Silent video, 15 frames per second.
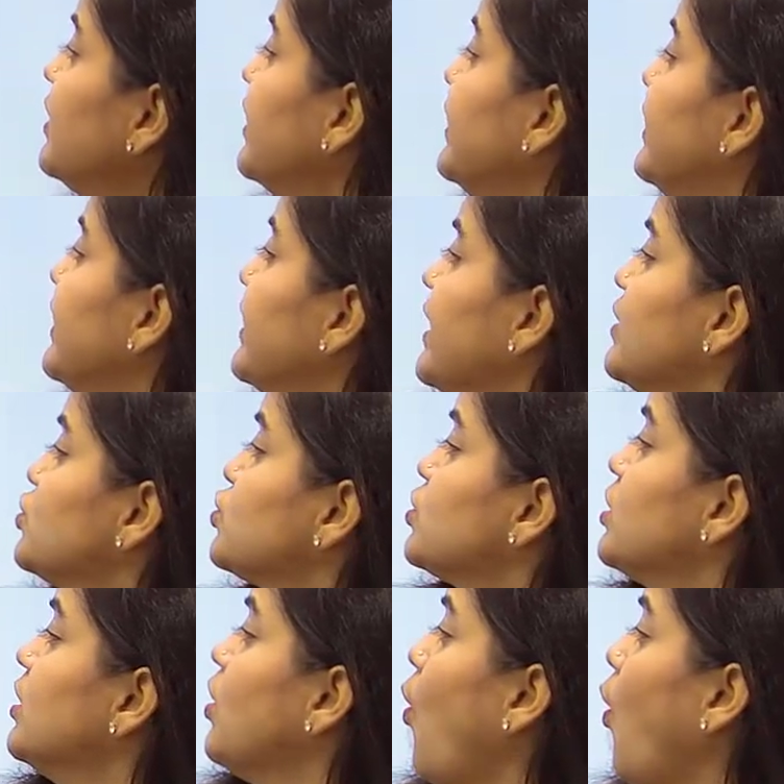
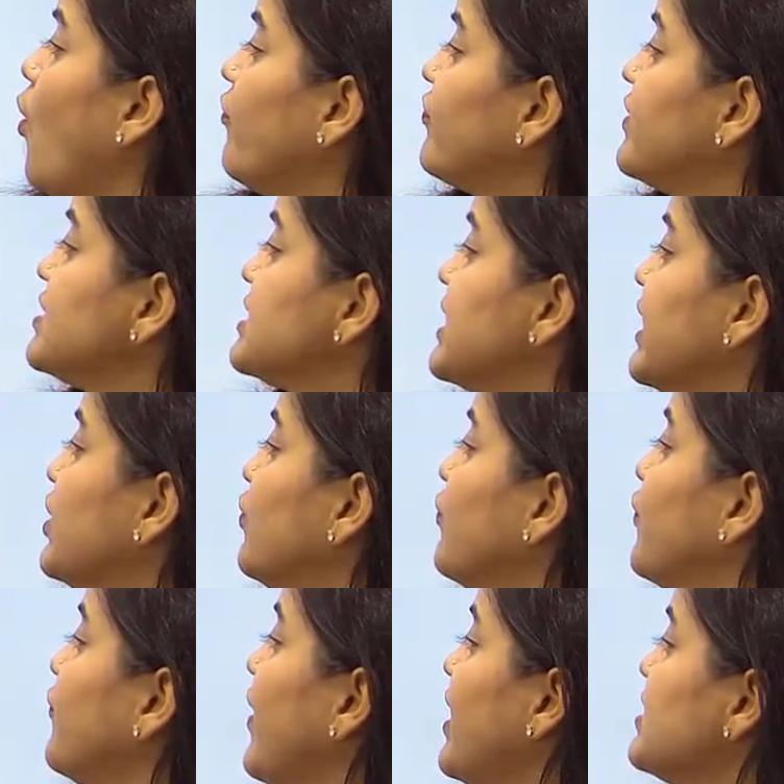indication of the state of
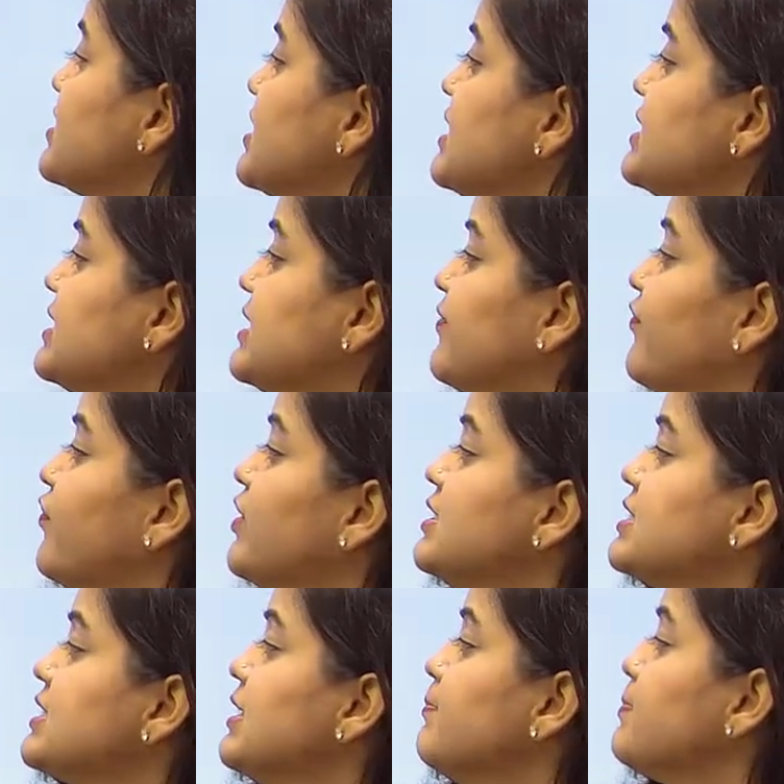affairs is
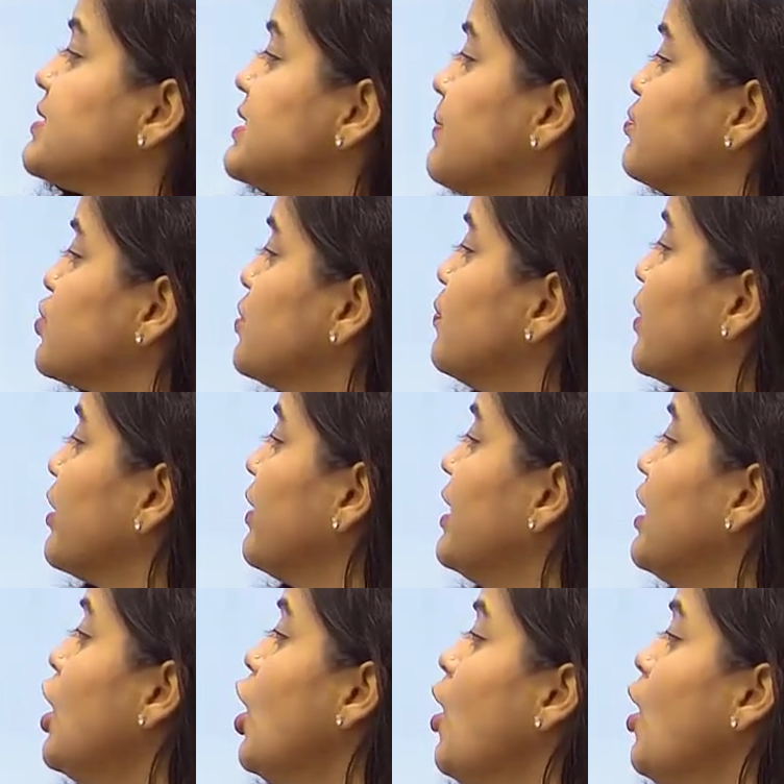difference in perception between